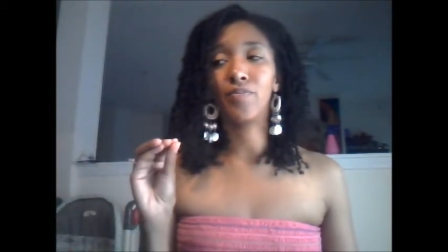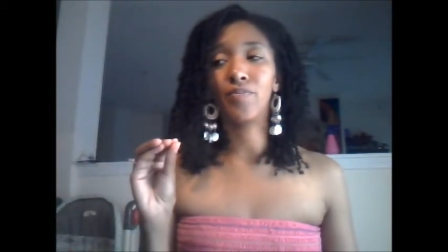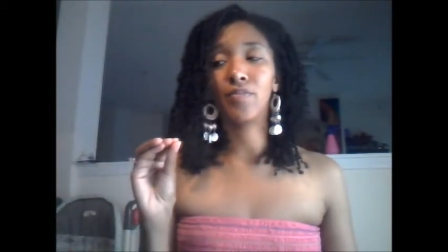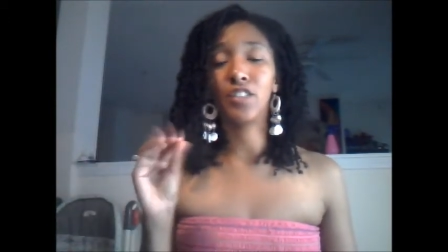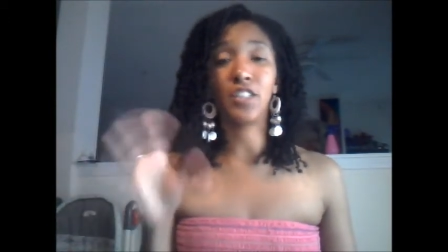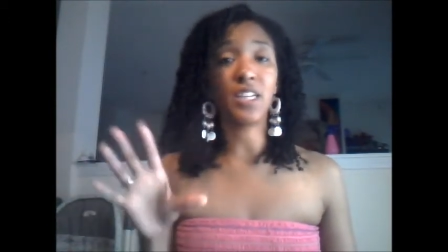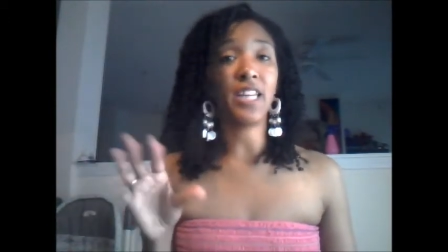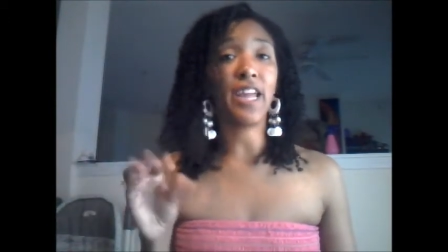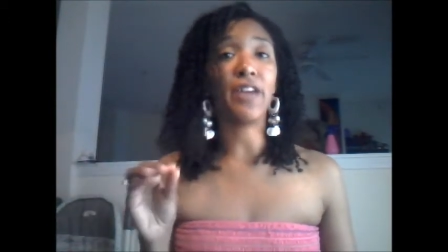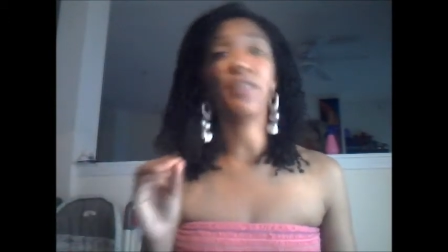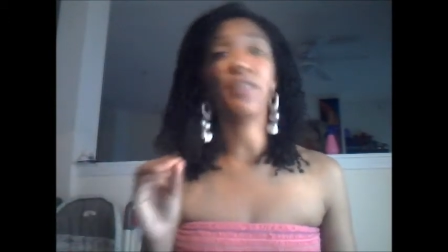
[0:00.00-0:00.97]
took it
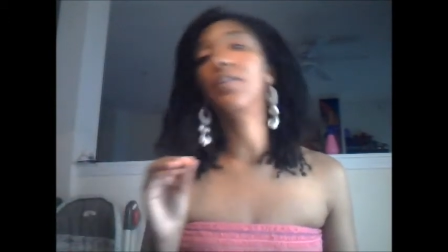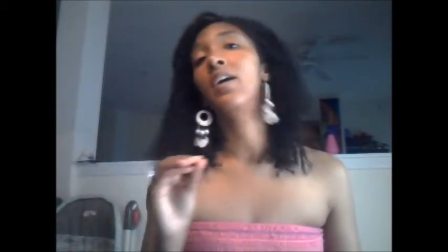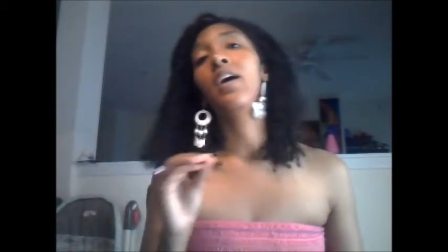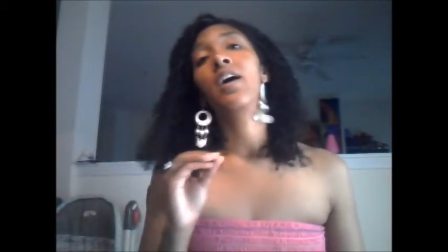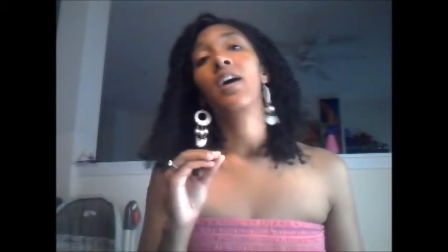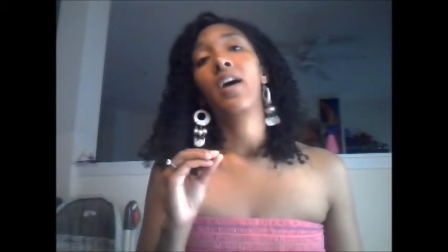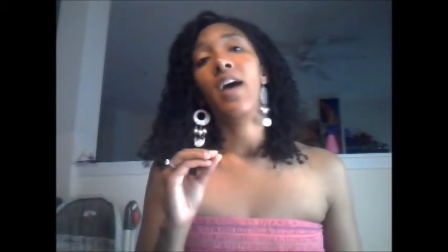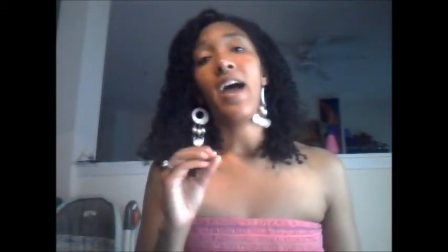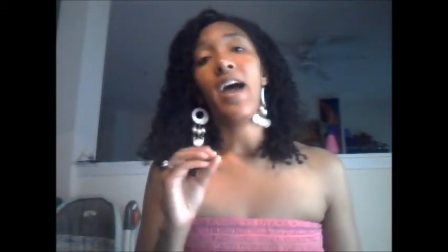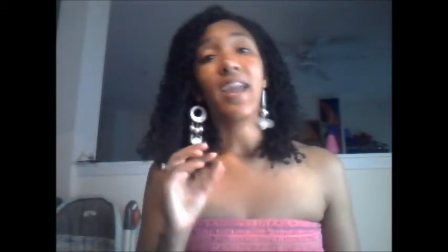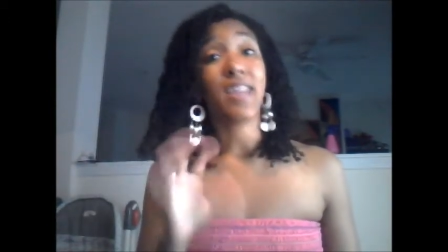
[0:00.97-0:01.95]
down.
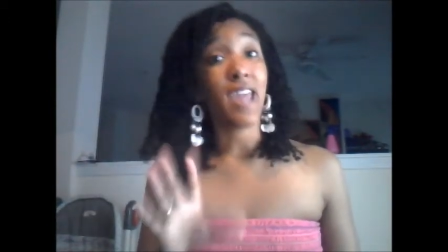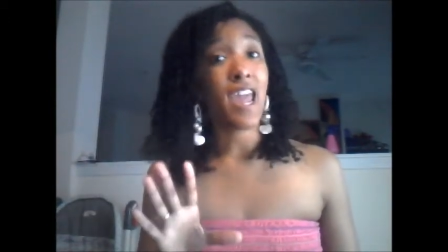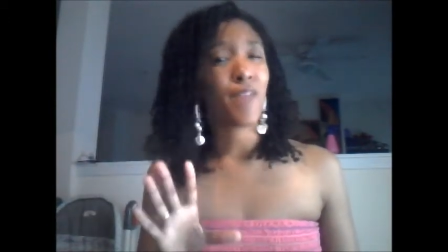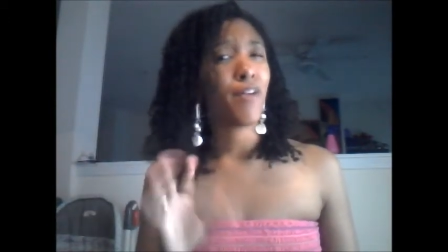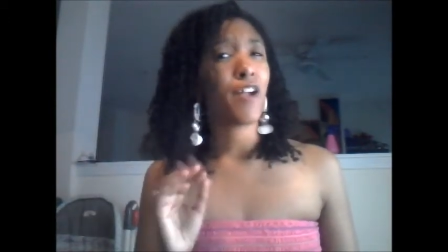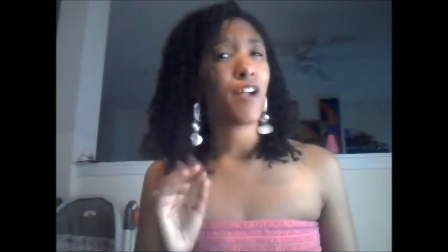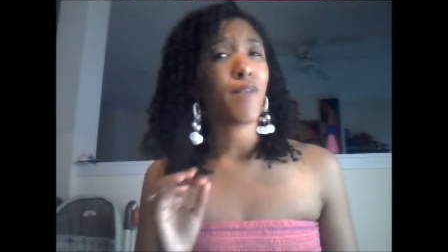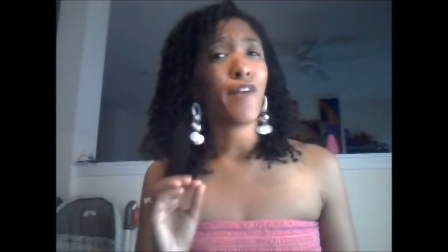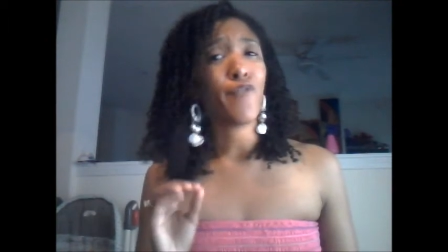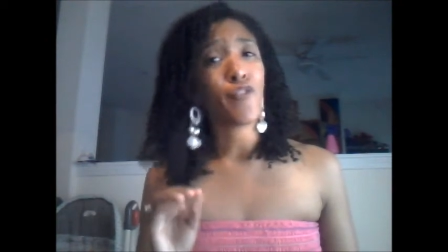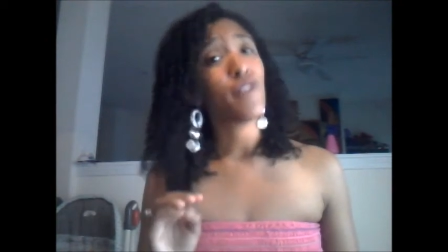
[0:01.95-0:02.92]
I gagged probably
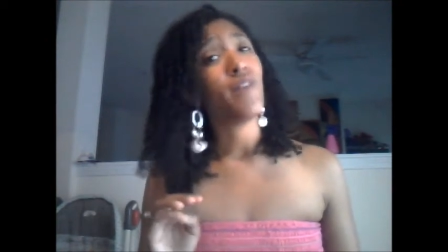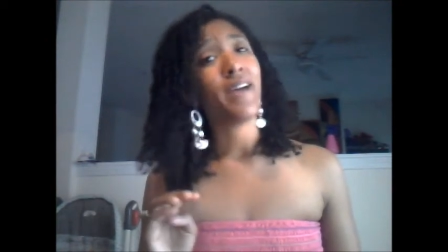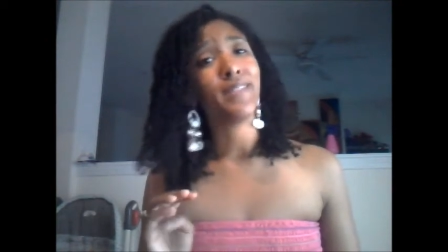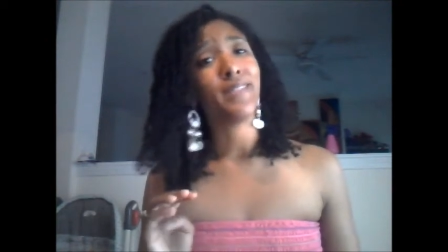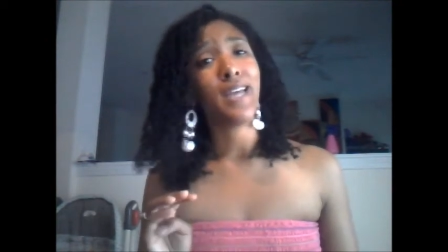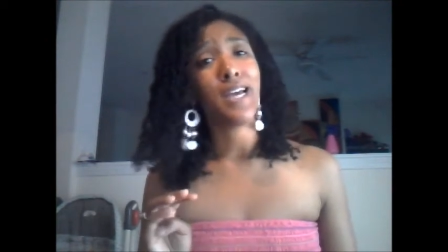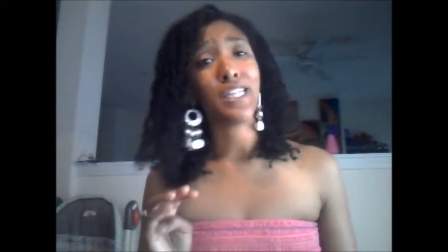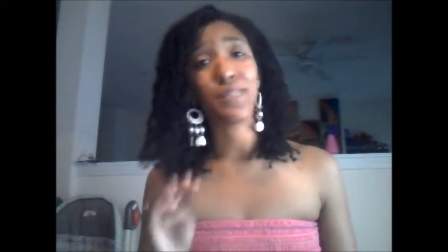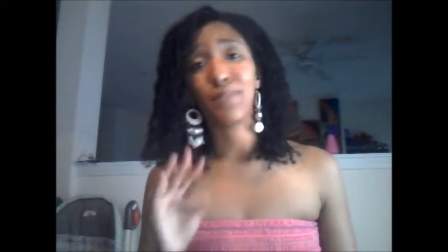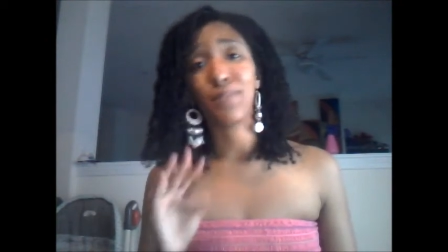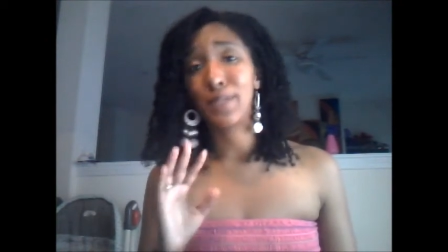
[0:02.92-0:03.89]
about 4 or 5
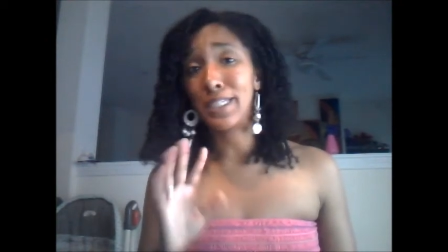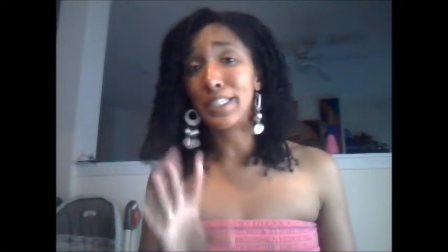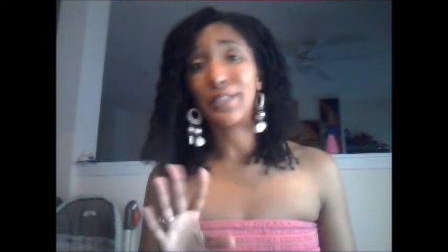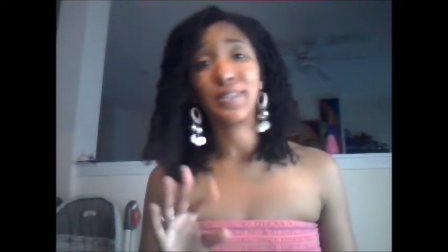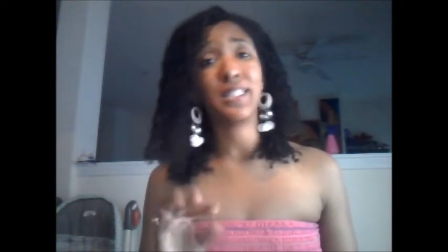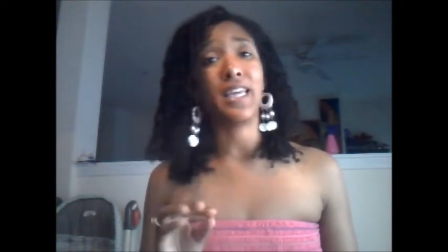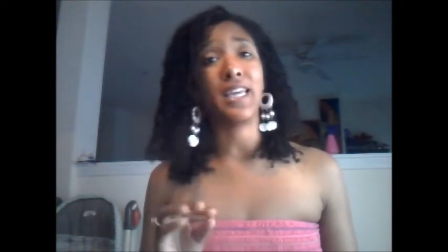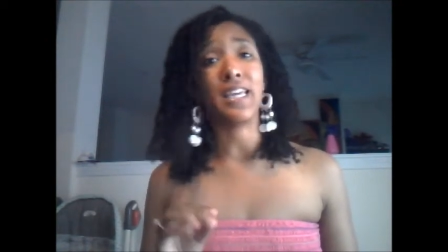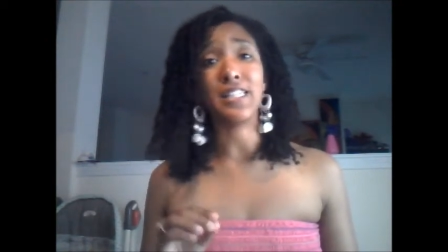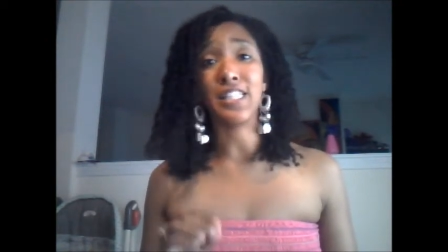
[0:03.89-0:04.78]
times because of the taste.